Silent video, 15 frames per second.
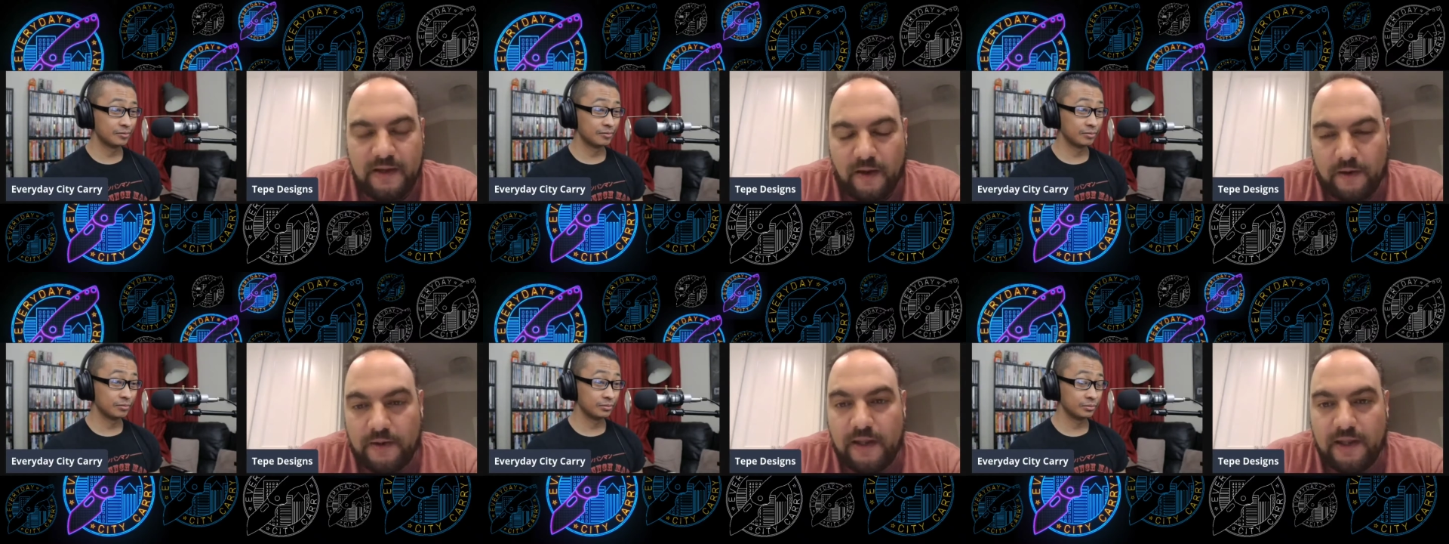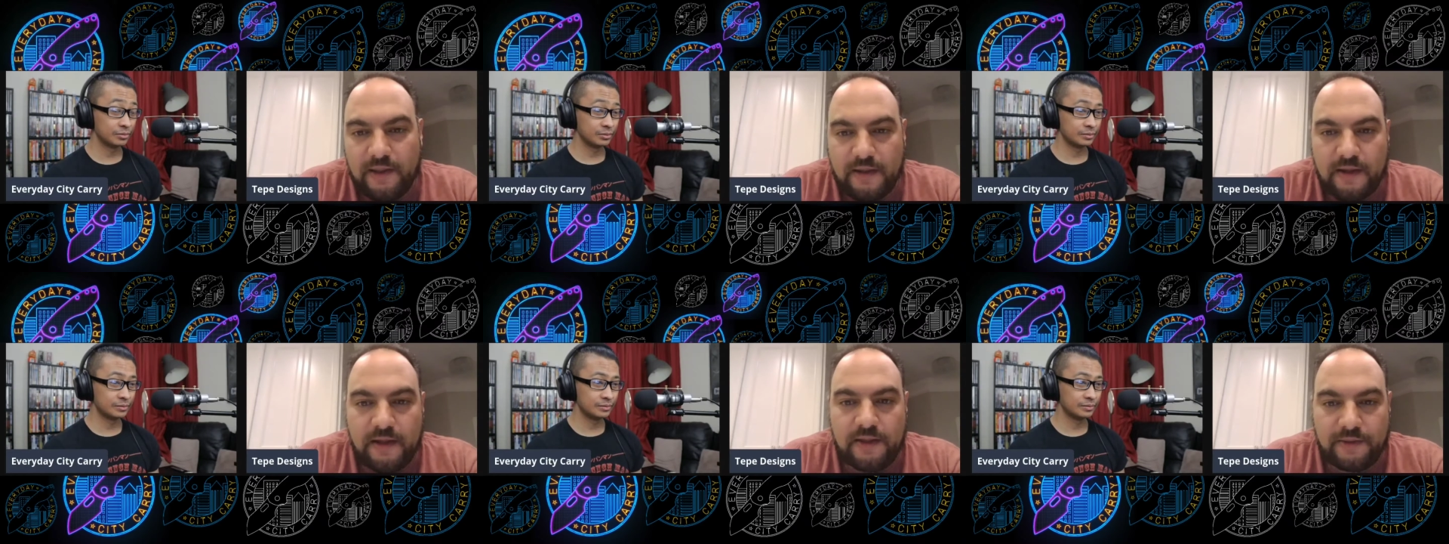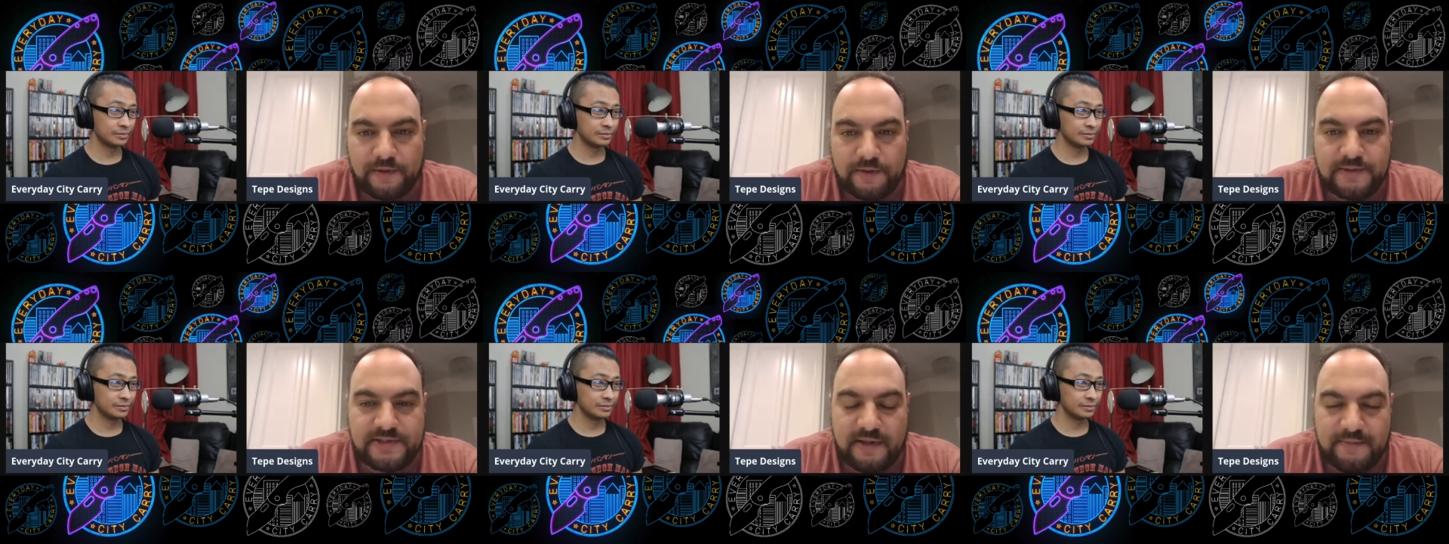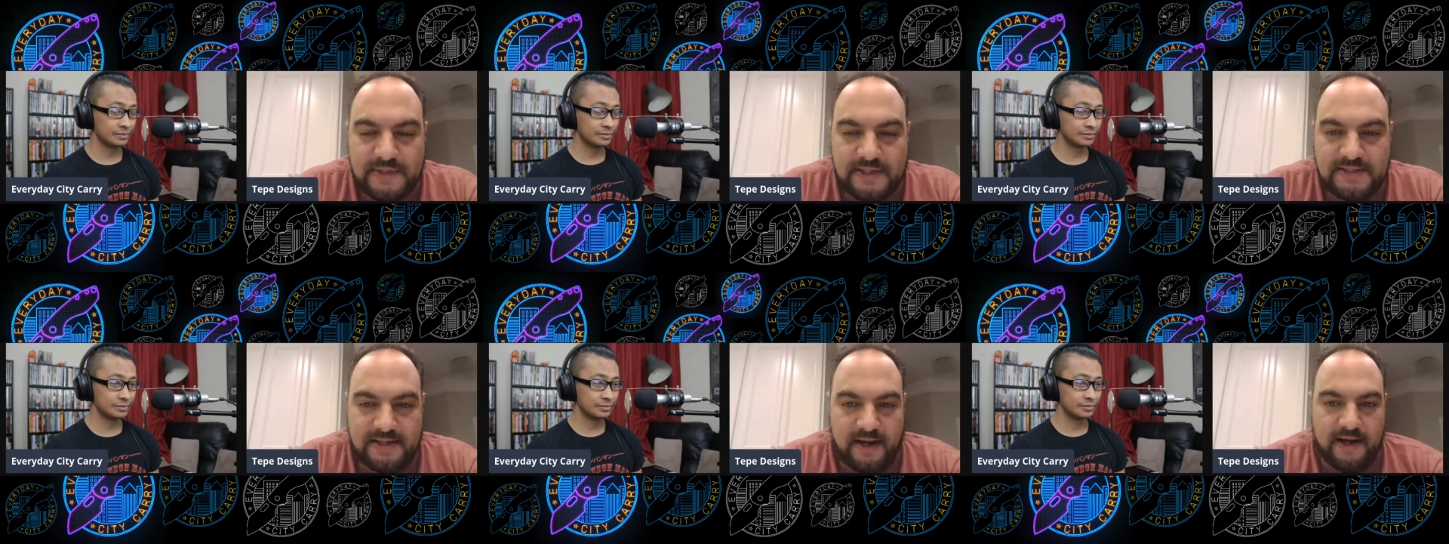Speaker 1: you know, he, he threw
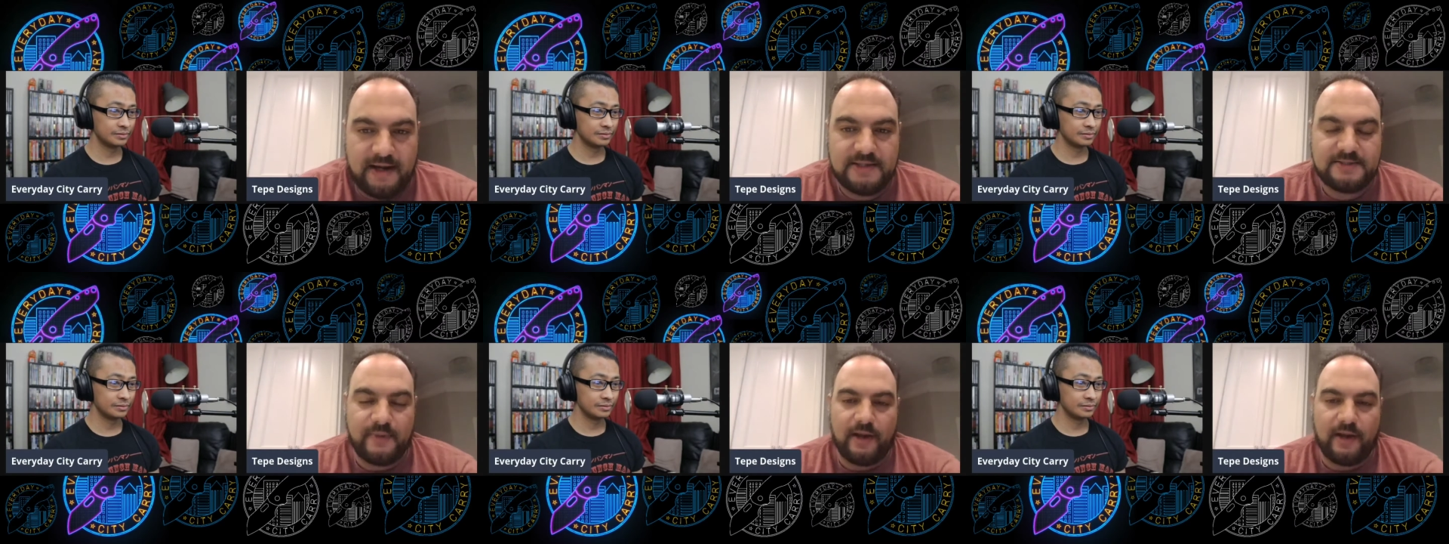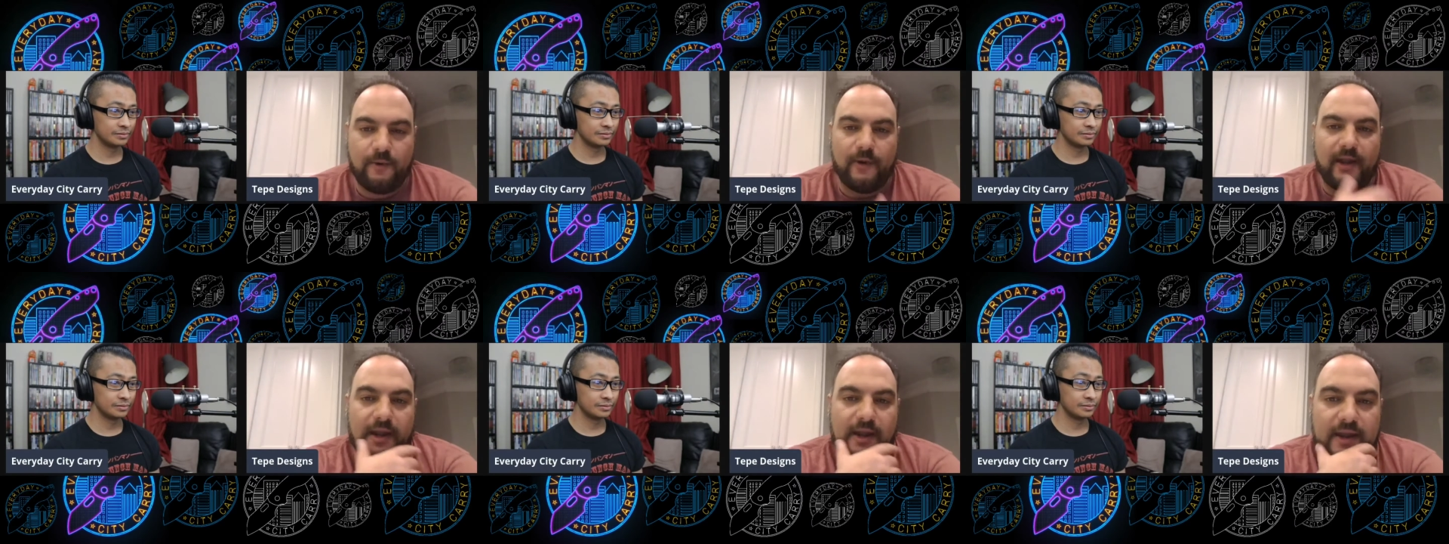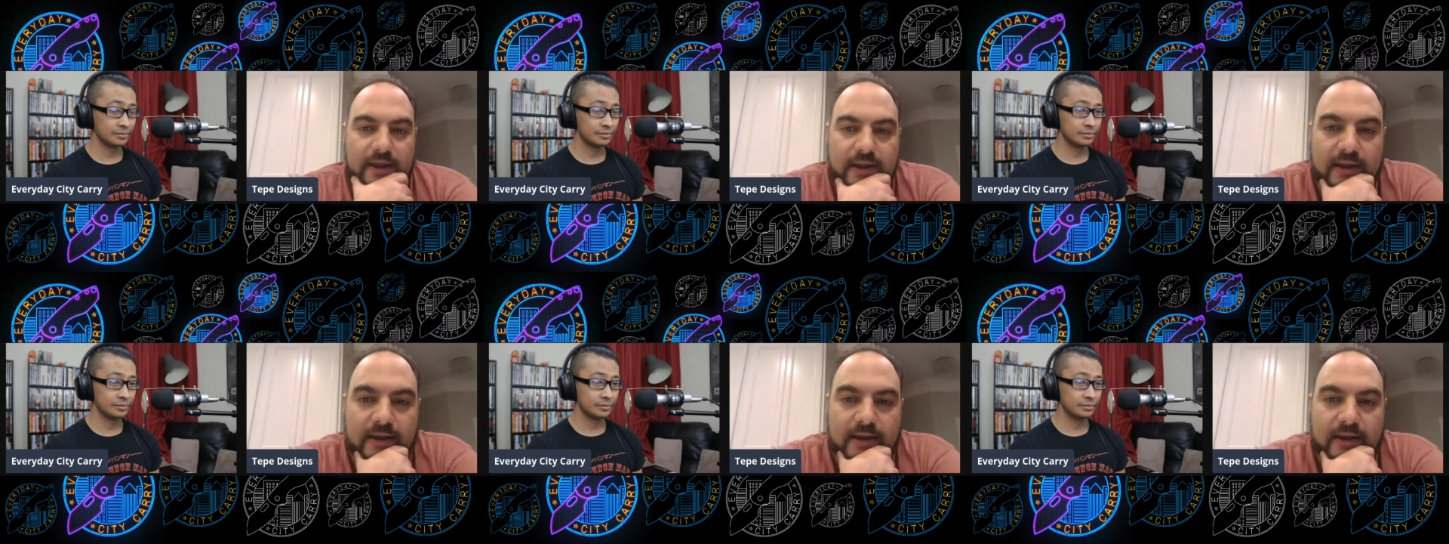some designs my way.